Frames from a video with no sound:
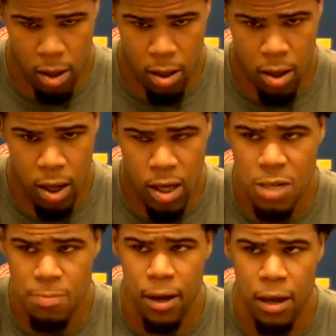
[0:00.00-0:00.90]
uh,
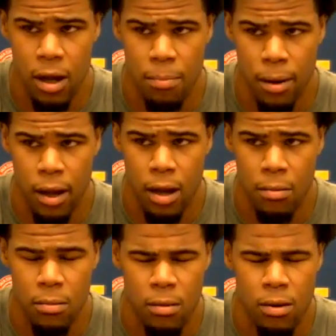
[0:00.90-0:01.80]
just playing uh, playing
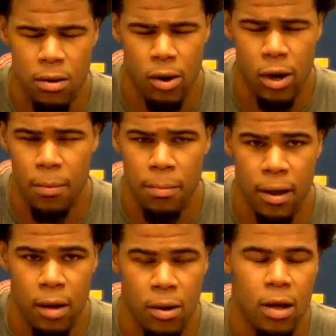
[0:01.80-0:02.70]
up growing up and
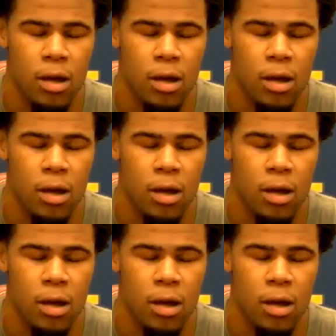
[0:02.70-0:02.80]
playing